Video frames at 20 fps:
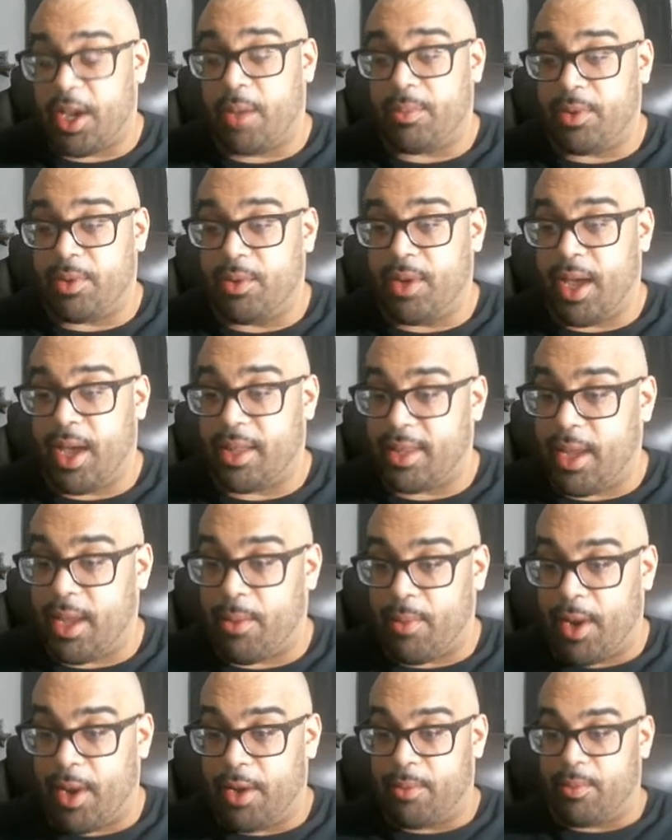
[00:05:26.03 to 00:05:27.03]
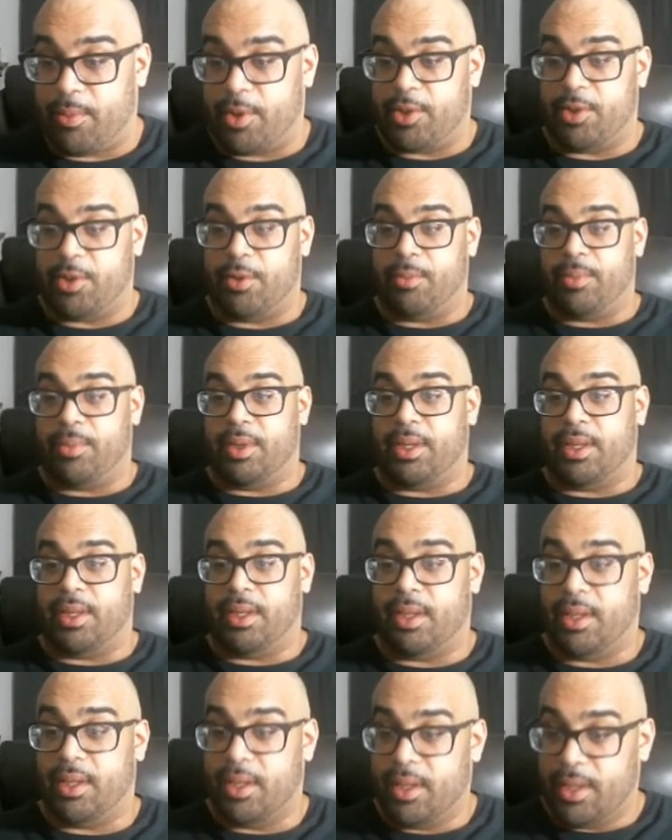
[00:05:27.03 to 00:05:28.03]
You got that right, original Biggie.
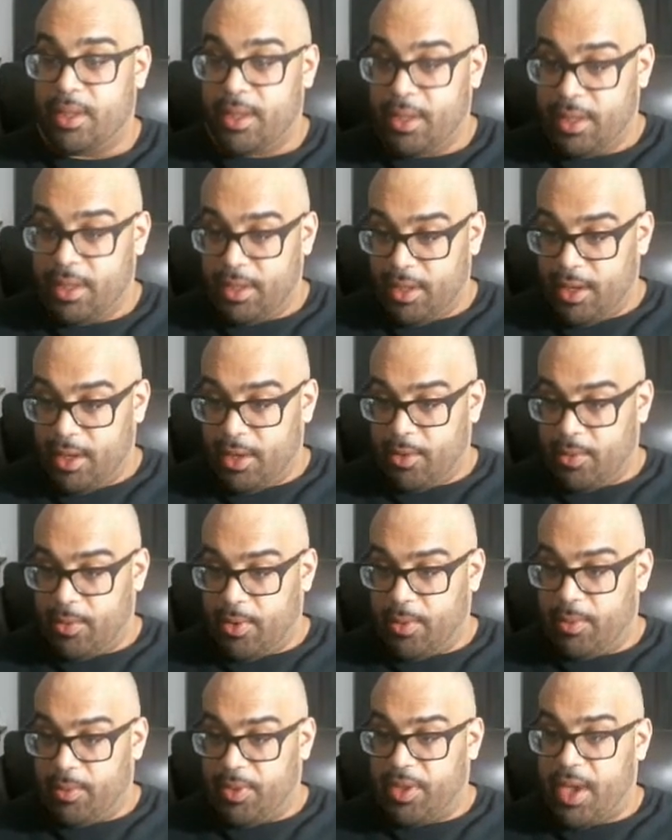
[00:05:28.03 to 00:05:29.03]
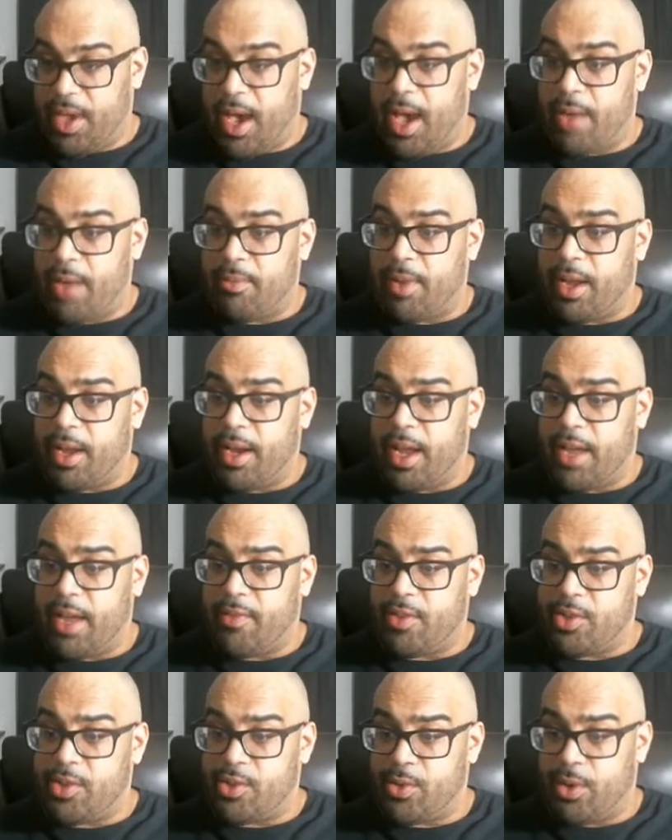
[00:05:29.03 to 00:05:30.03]
Agree with Conrad. I've
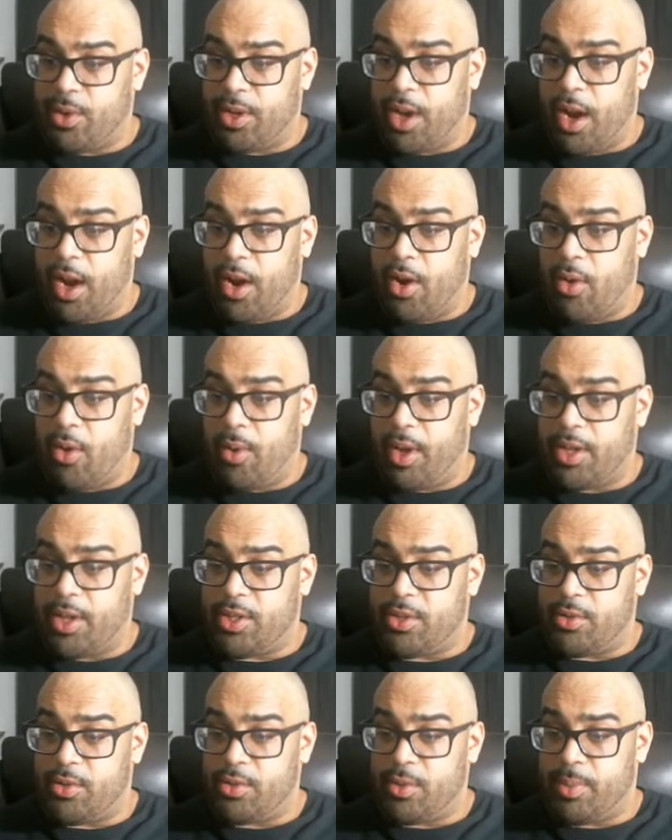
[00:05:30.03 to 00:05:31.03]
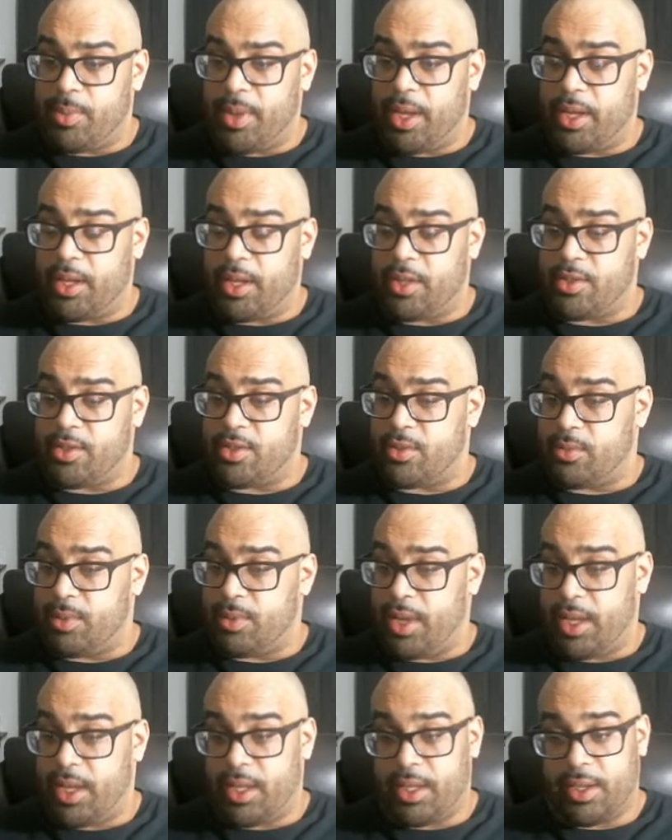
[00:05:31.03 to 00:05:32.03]
enjoyed ROH, New Japan, and soon
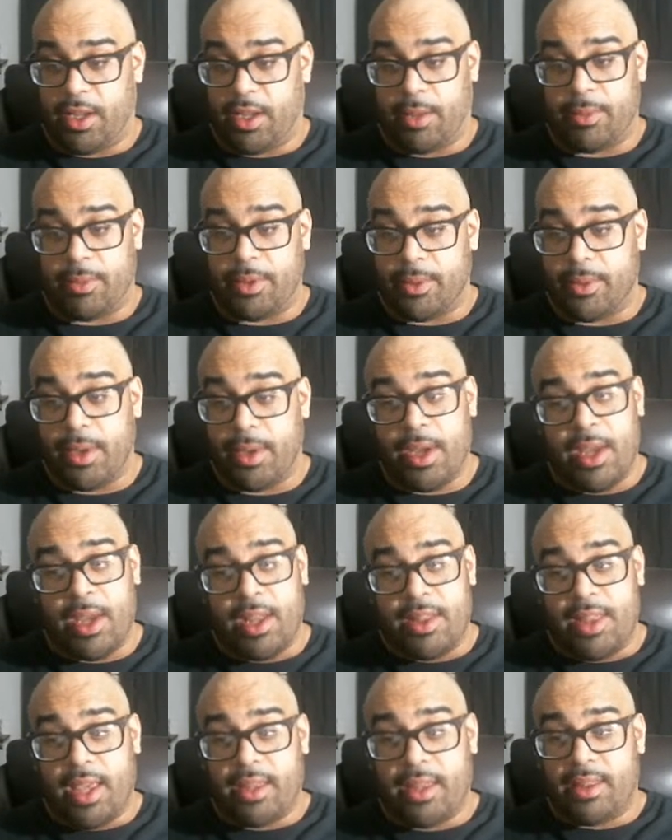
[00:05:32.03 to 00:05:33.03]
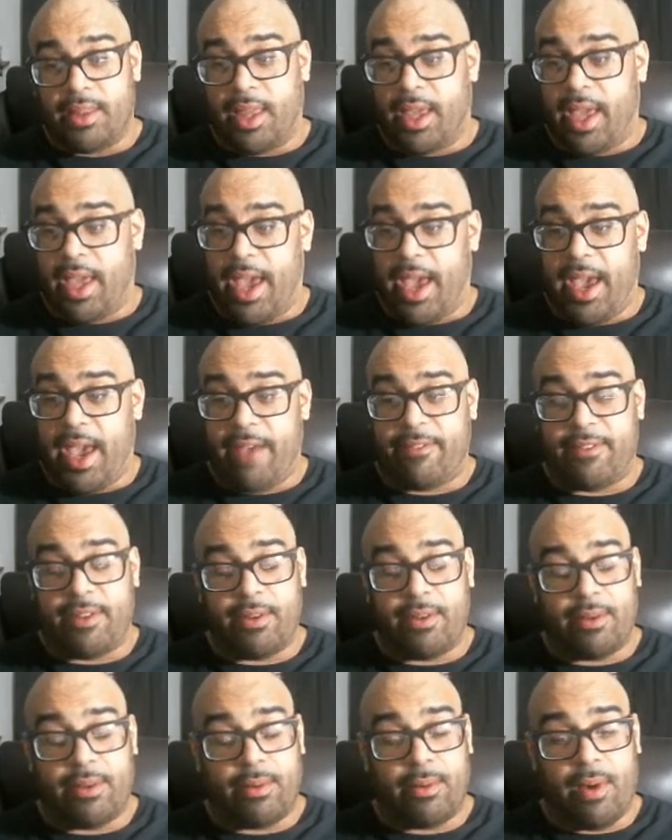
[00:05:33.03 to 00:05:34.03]
AEW. They have
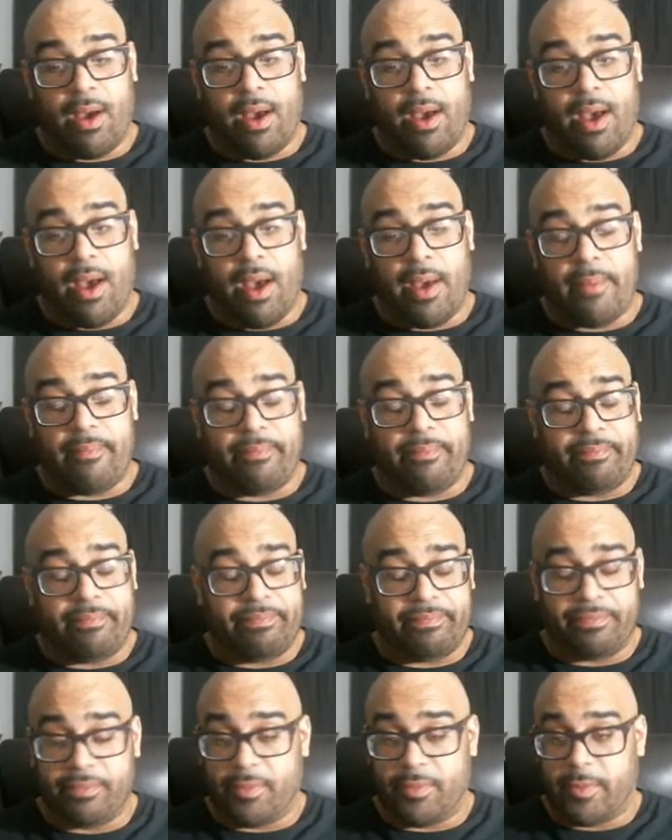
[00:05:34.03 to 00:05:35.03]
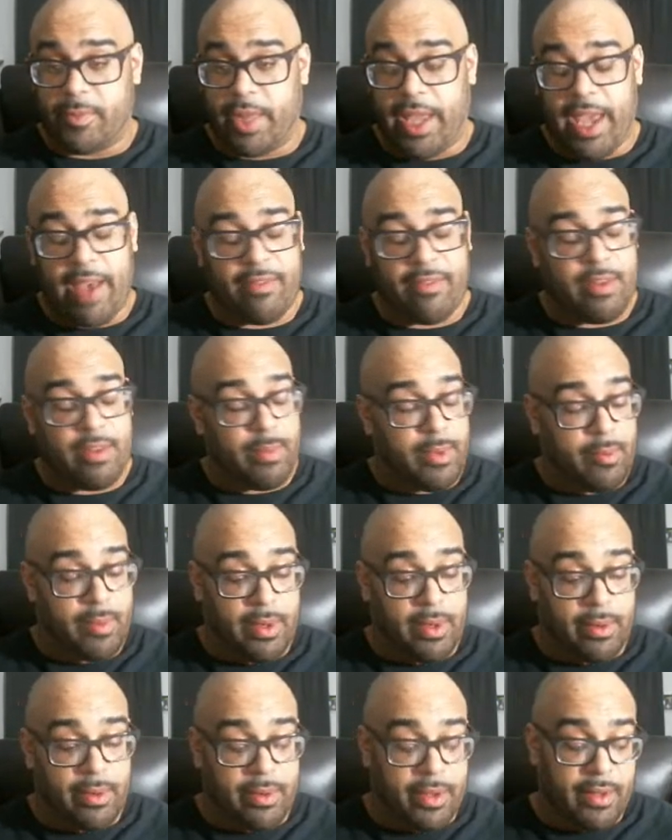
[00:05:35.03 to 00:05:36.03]
to be
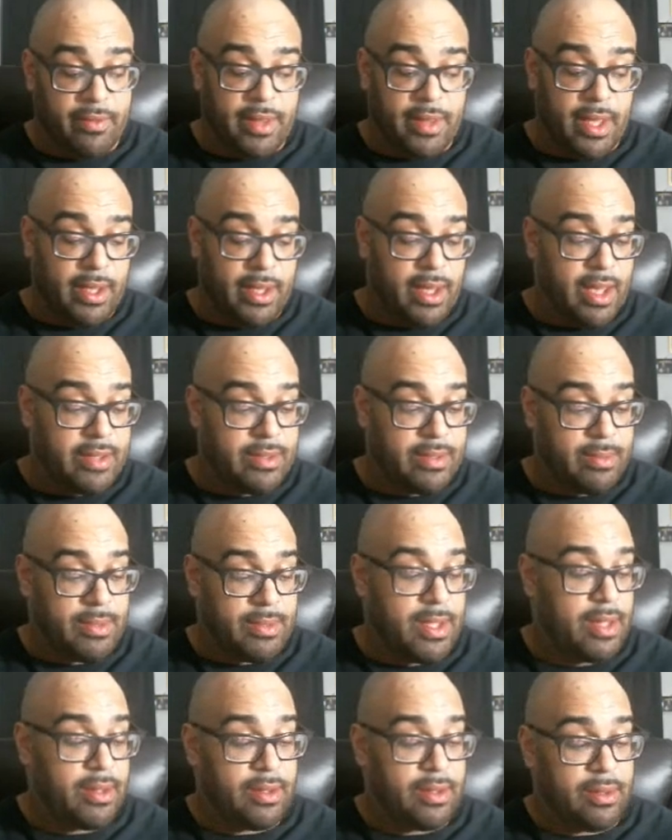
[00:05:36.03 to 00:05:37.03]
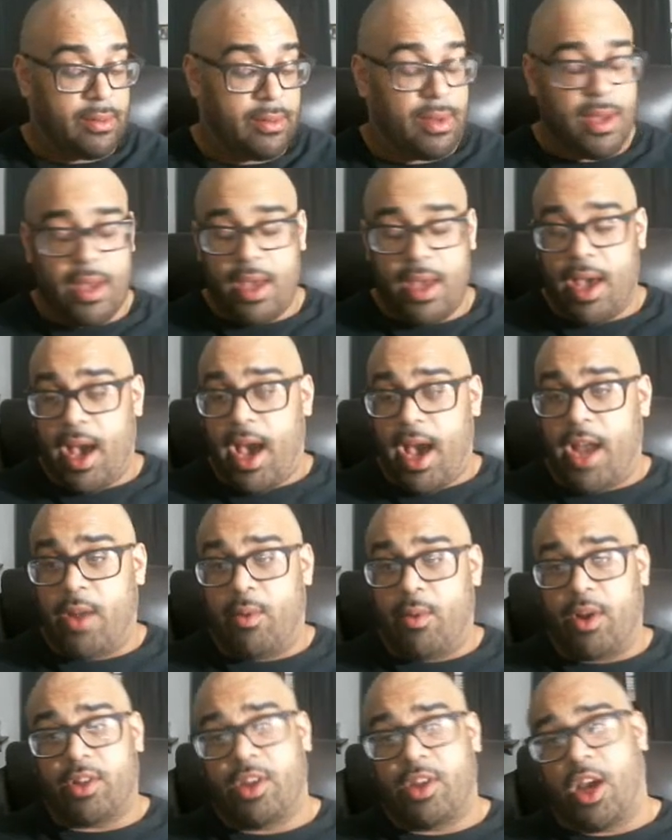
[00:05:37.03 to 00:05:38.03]
weary of that, guys. I'm telling you. I don't
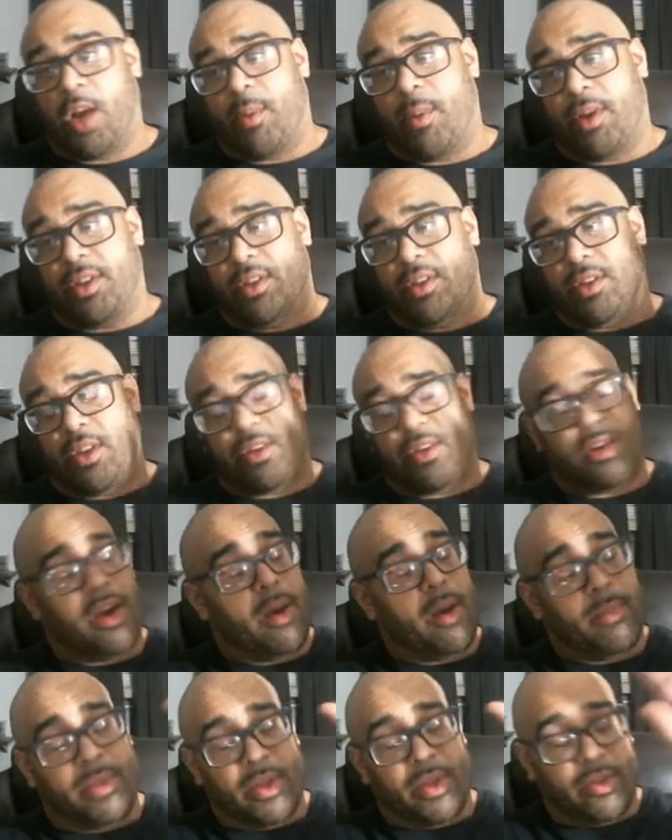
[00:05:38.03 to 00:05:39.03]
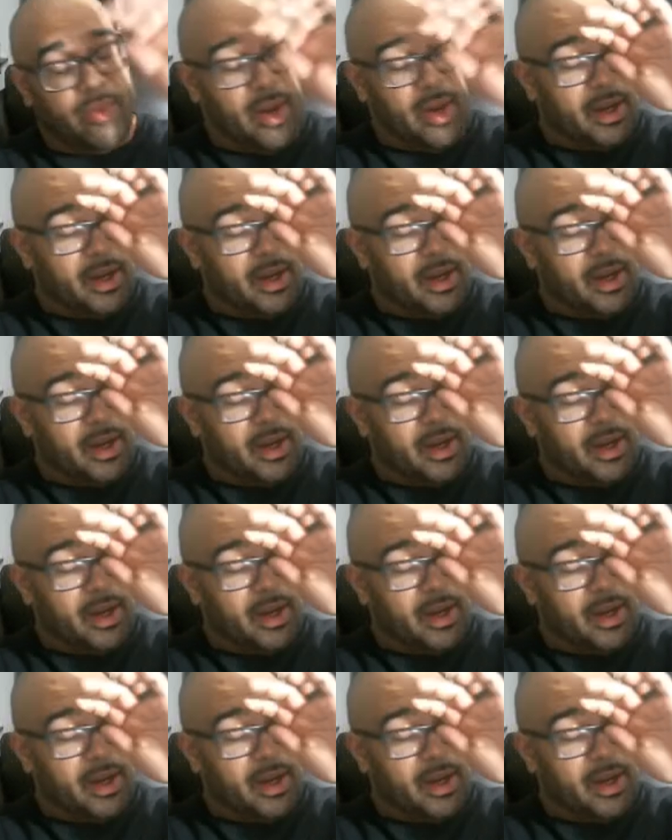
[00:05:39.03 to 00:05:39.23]
want to talk about these other companies right